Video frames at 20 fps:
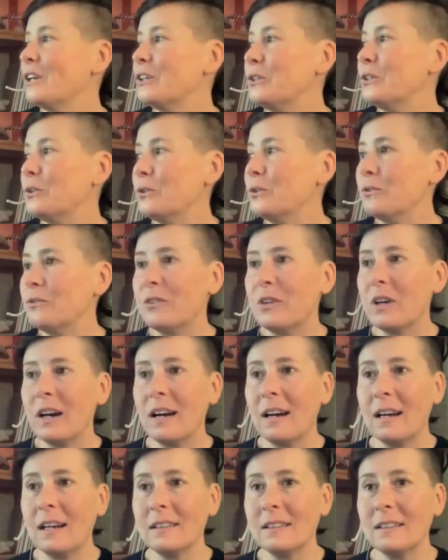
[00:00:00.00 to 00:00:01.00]
you've
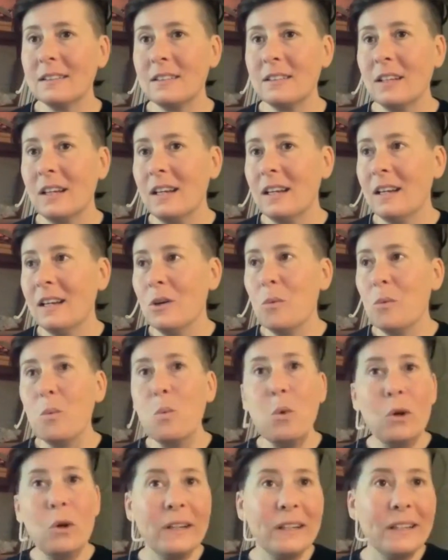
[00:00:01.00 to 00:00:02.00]
got
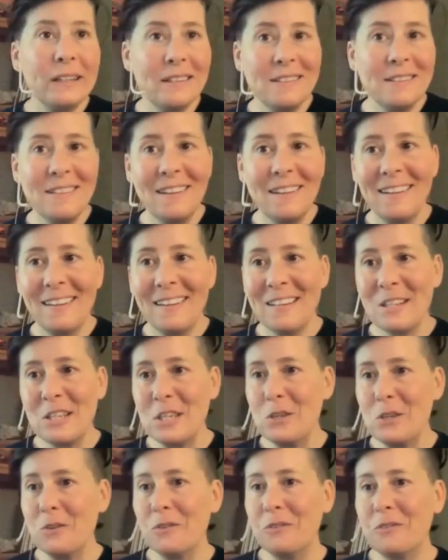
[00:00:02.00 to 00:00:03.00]
wood,
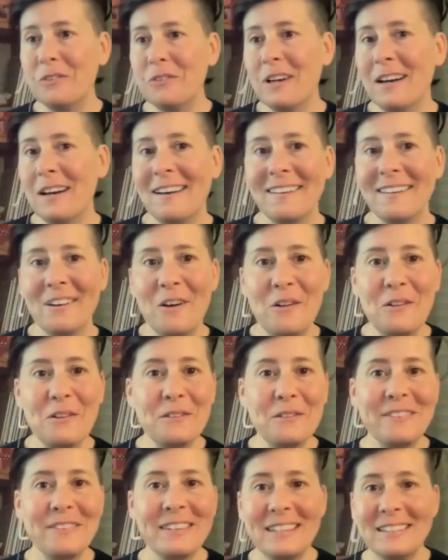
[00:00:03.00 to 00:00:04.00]
you've got all
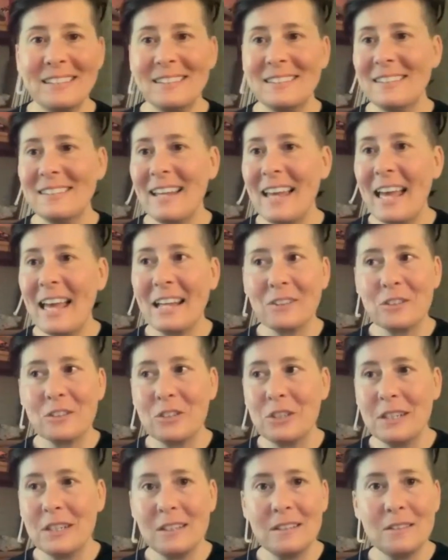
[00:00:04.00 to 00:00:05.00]
of these
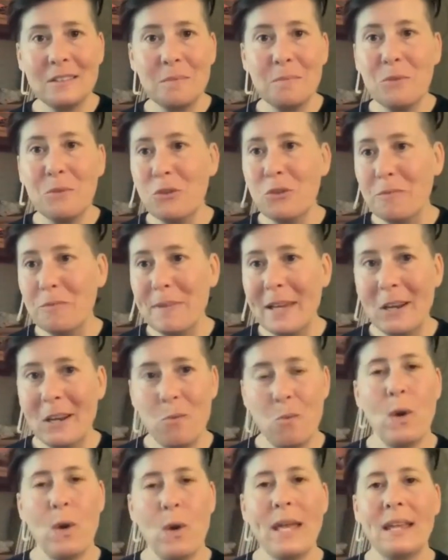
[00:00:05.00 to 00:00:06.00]
energies,
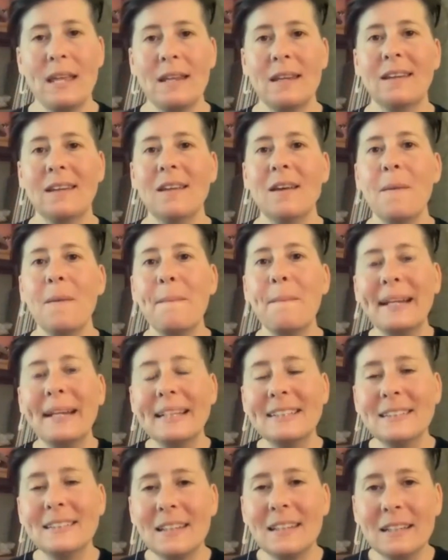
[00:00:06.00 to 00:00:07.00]
movement, wind, but
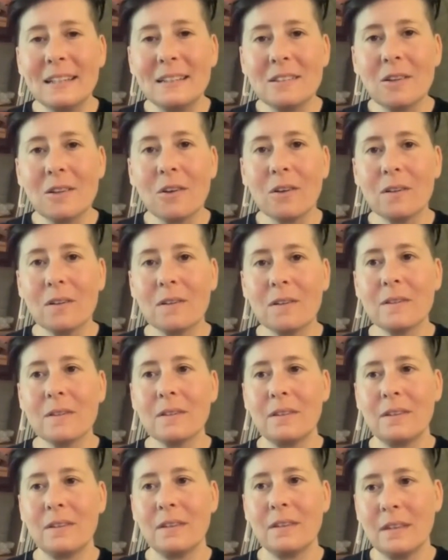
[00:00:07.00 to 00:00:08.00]
it's
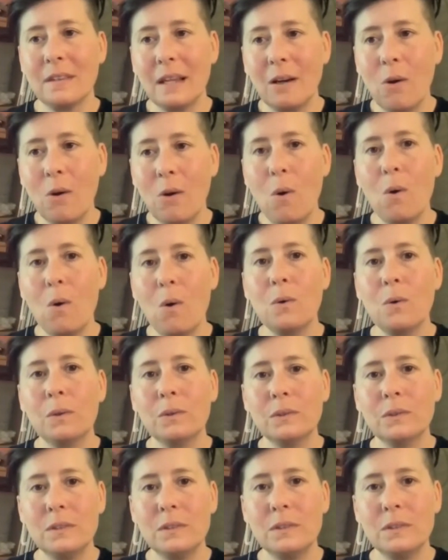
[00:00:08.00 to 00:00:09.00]
earth that
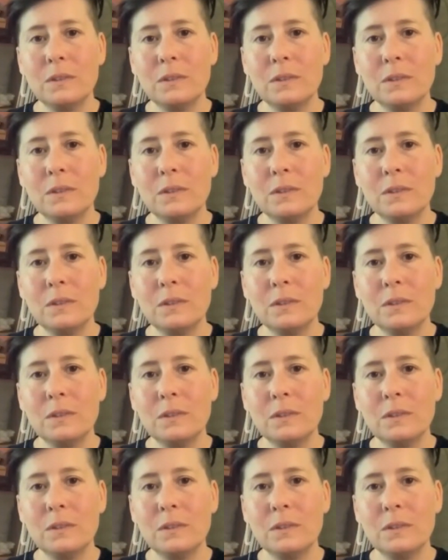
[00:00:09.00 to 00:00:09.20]
holds,